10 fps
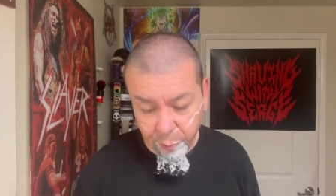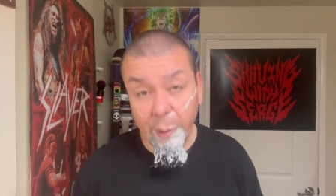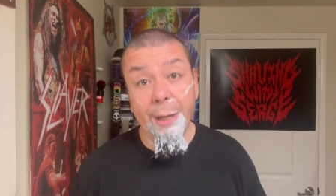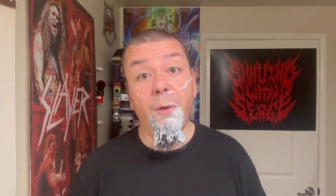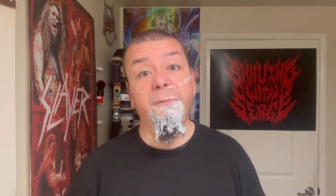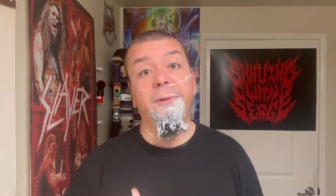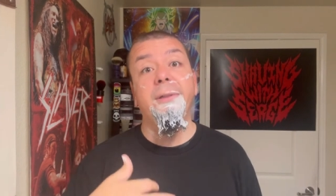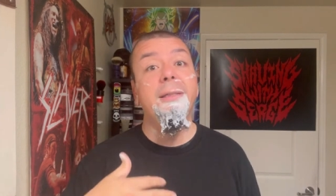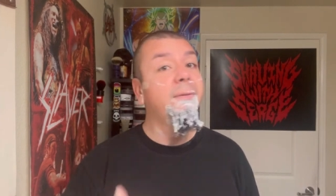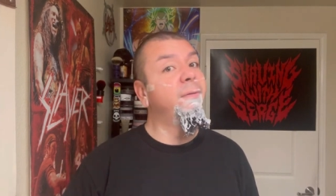run over.
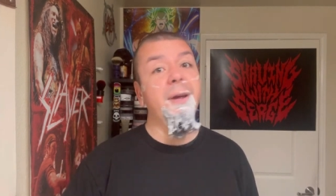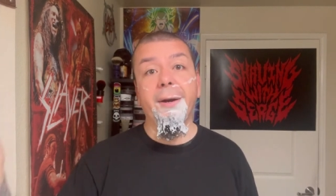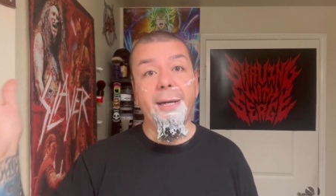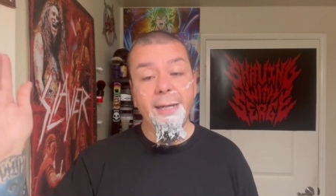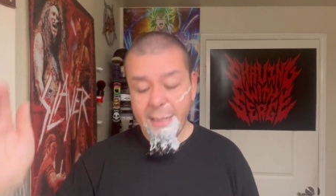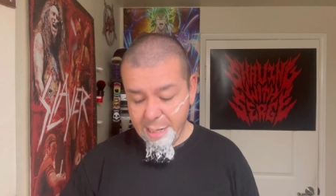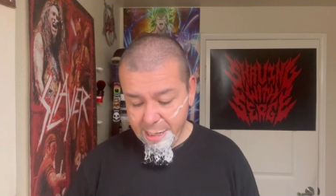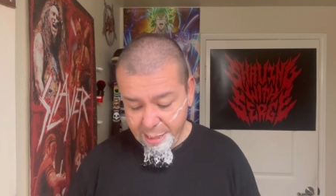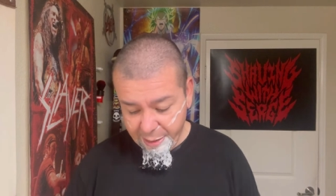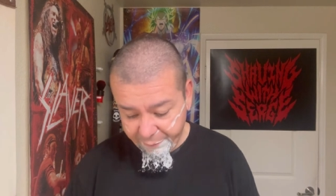Very,
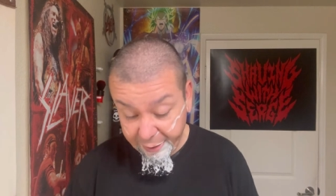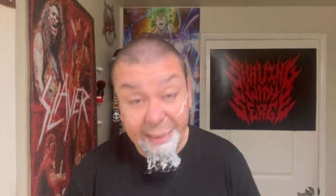very